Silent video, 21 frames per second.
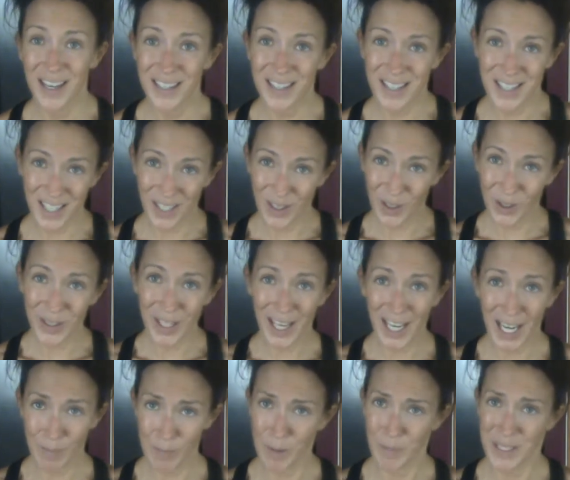Does it look
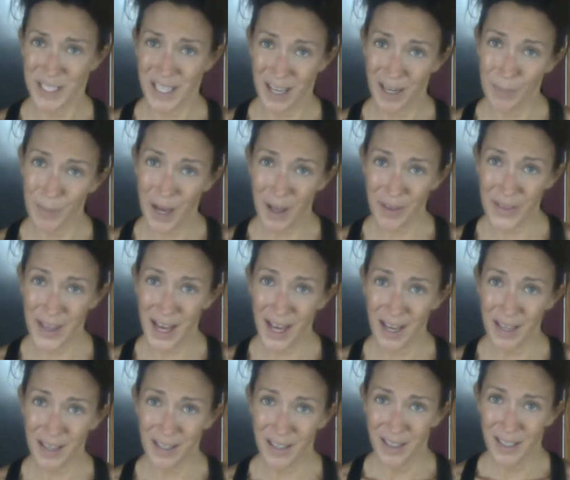like I'm upset about
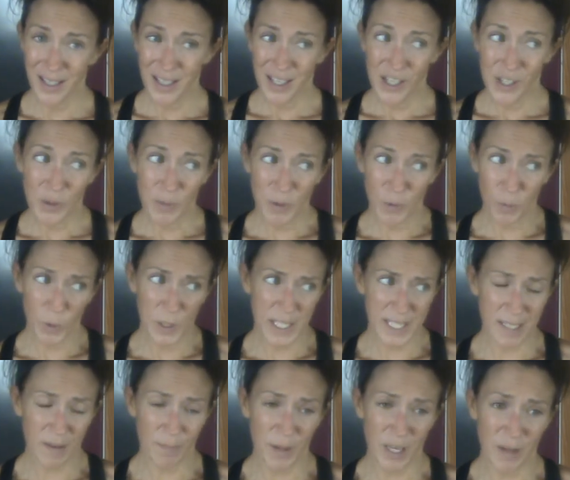that? Would
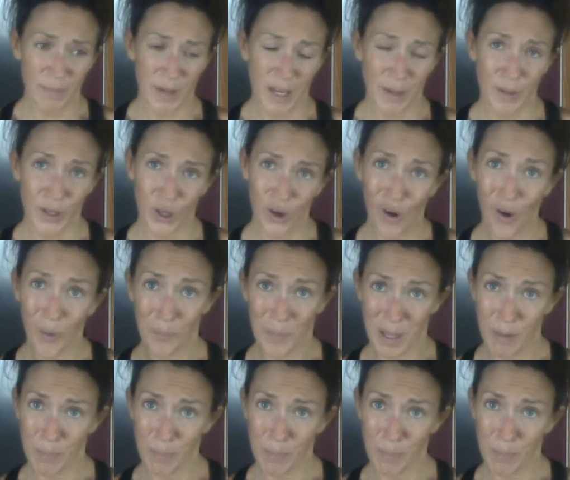somebody maybe call me